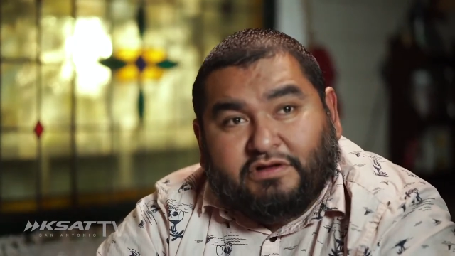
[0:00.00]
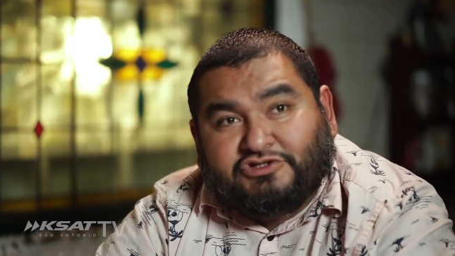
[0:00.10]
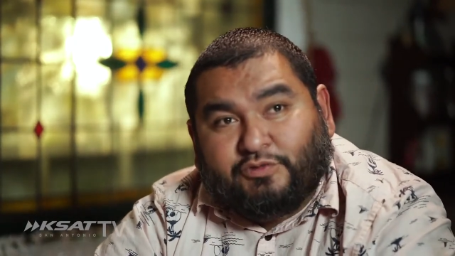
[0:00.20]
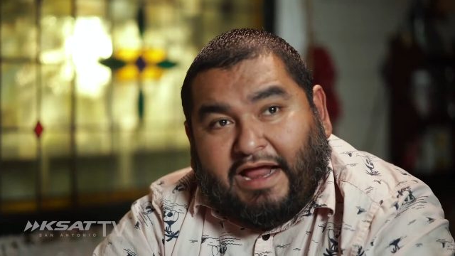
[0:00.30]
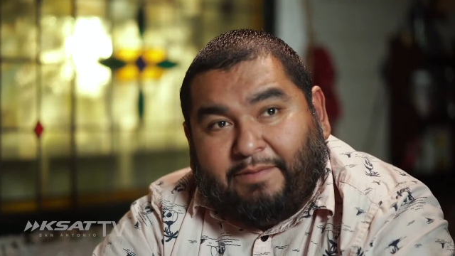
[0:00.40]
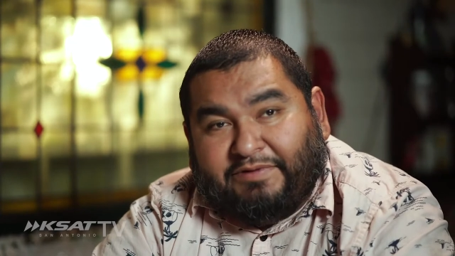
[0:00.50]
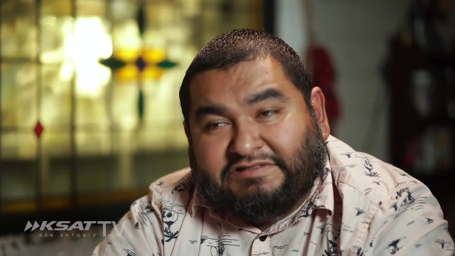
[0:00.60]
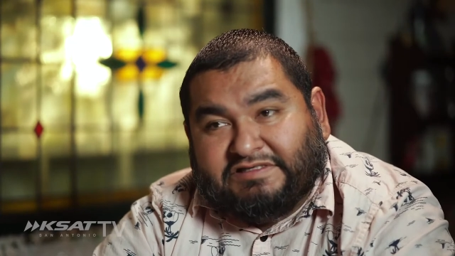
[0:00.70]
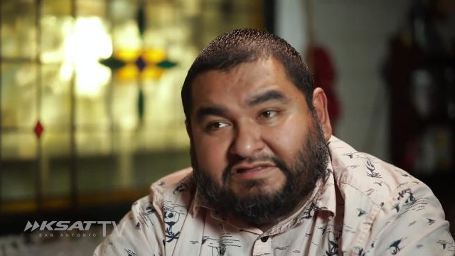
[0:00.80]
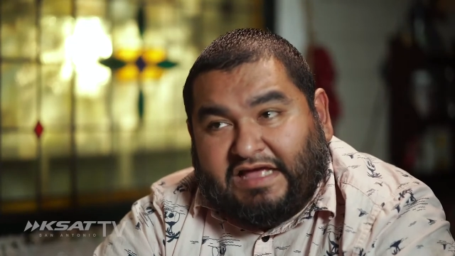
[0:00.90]
So what
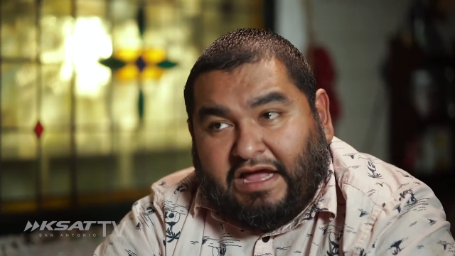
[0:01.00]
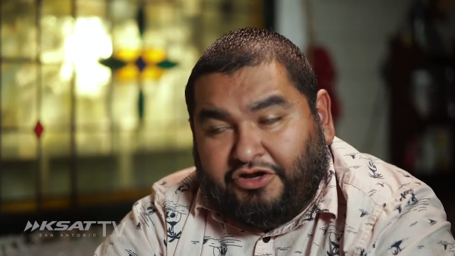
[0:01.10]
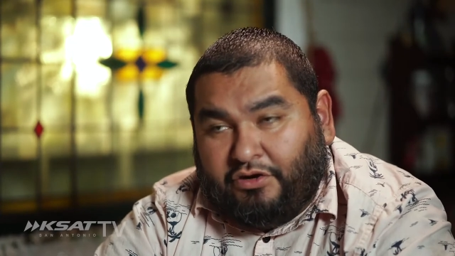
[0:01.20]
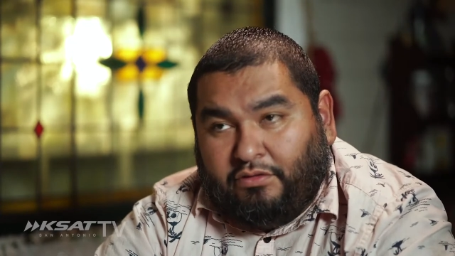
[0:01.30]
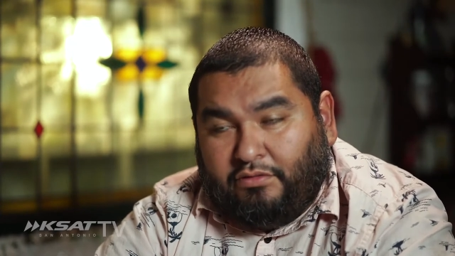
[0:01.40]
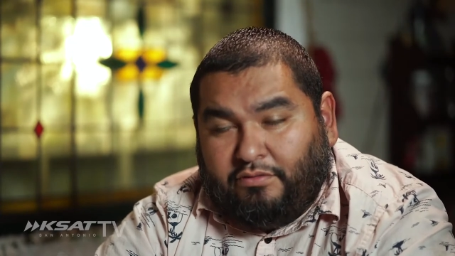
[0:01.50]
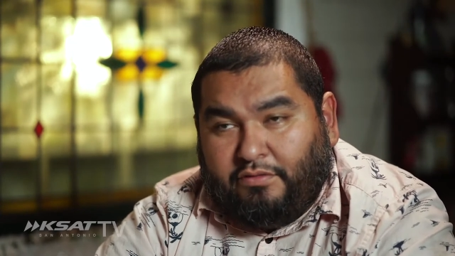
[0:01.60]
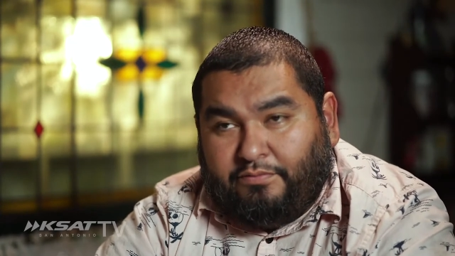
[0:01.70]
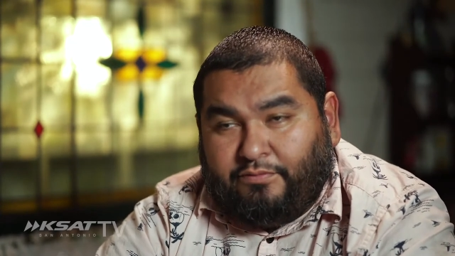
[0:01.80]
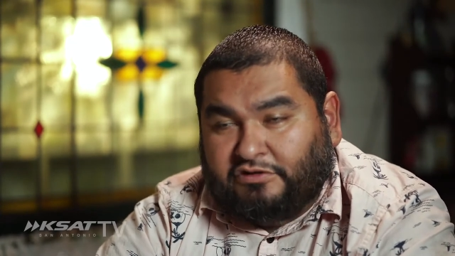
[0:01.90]
happens is that, you
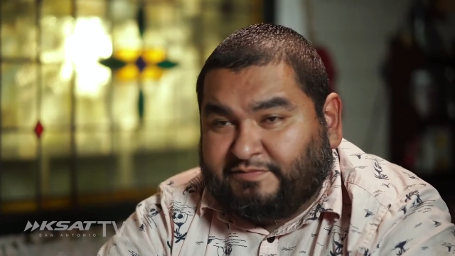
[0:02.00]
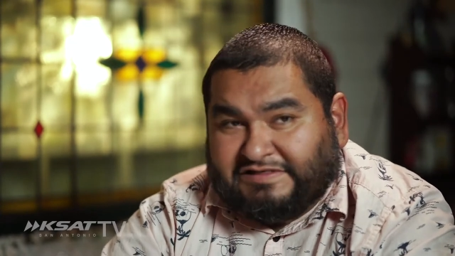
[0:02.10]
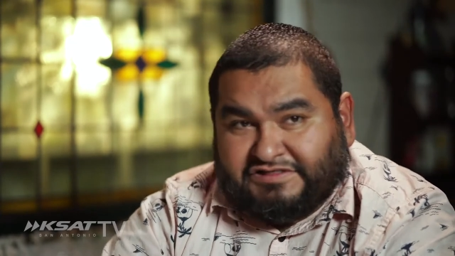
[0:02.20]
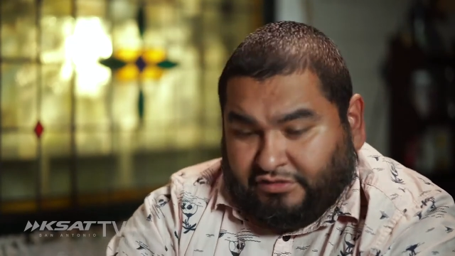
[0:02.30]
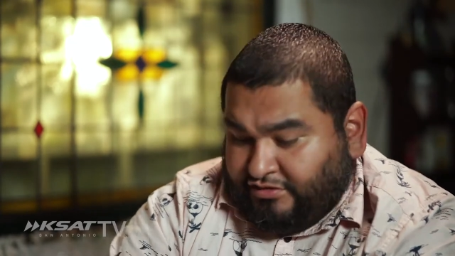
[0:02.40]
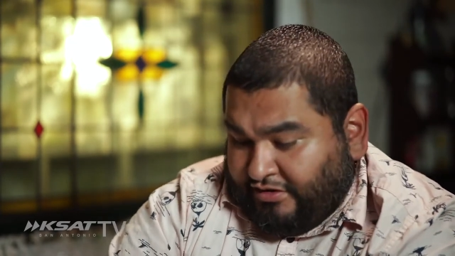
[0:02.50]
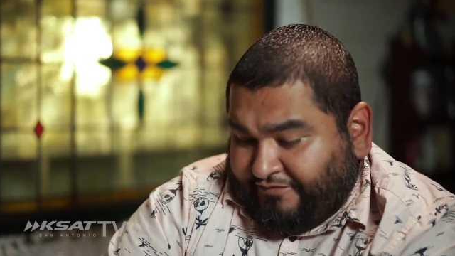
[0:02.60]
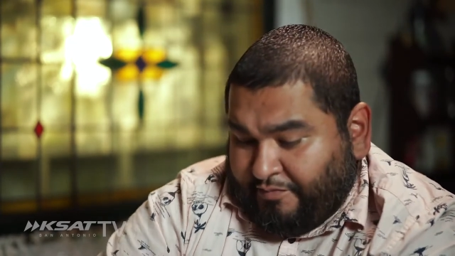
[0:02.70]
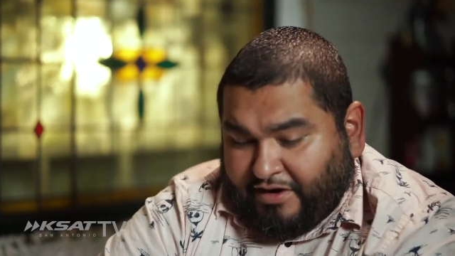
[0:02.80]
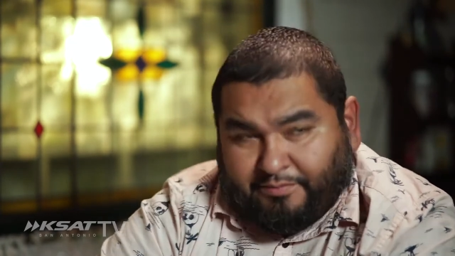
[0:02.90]
know, most places they'll cut
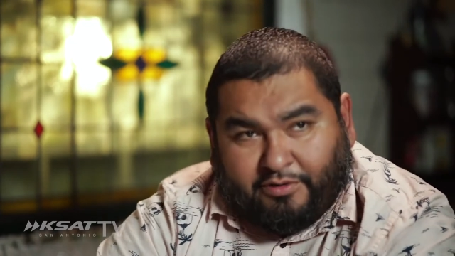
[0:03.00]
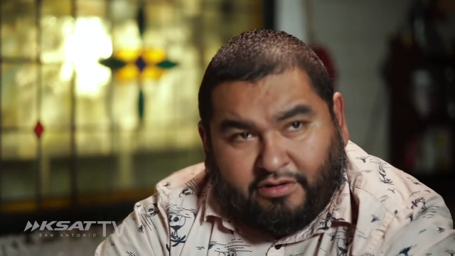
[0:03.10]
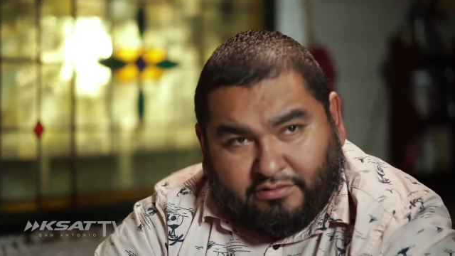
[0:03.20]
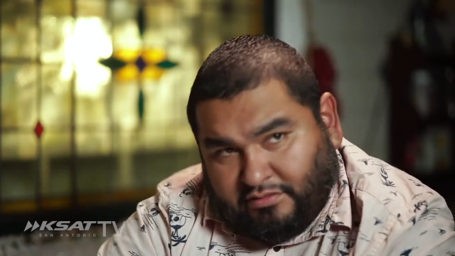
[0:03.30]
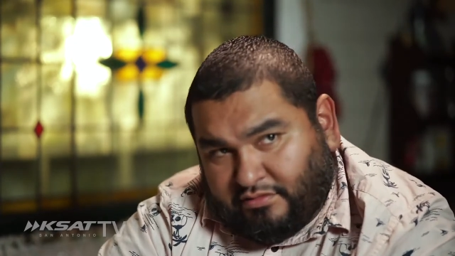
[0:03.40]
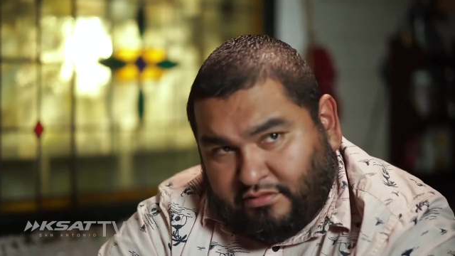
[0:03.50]
off the bottom part